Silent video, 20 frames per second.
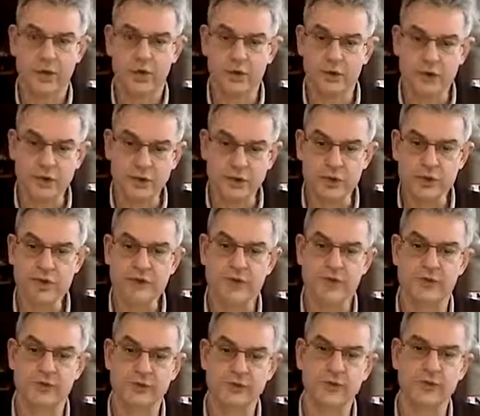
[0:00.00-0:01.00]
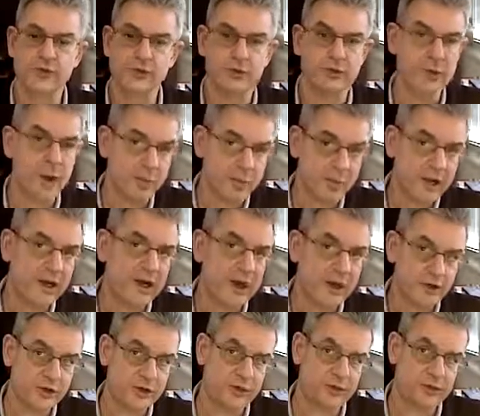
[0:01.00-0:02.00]
conducive to the
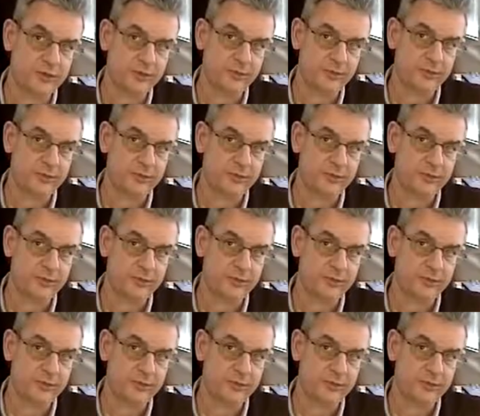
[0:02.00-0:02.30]
replication